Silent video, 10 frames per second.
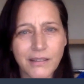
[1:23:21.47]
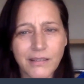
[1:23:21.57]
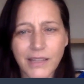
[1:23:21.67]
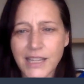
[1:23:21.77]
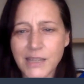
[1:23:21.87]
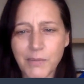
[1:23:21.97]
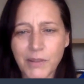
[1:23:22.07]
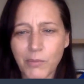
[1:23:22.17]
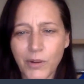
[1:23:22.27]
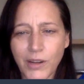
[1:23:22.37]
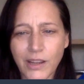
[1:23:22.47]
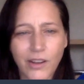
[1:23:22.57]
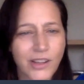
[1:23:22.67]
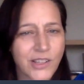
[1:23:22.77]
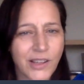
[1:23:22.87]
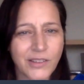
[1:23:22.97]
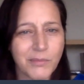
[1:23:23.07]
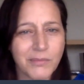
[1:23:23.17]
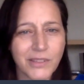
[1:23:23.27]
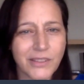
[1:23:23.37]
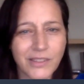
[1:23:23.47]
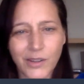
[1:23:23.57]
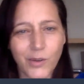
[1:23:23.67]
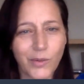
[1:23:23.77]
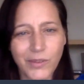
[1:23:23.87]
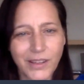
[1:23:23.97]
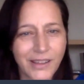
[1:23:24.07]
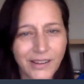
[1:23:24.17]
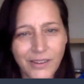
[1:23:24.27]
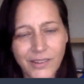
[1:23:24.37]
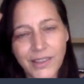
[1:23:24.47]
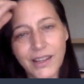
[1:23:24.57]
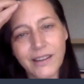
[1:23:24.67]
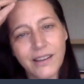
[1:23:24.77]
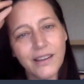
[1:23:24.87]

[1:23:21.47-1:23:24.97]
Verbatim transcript: he gets up in the morning and God tells him just to go over here, and then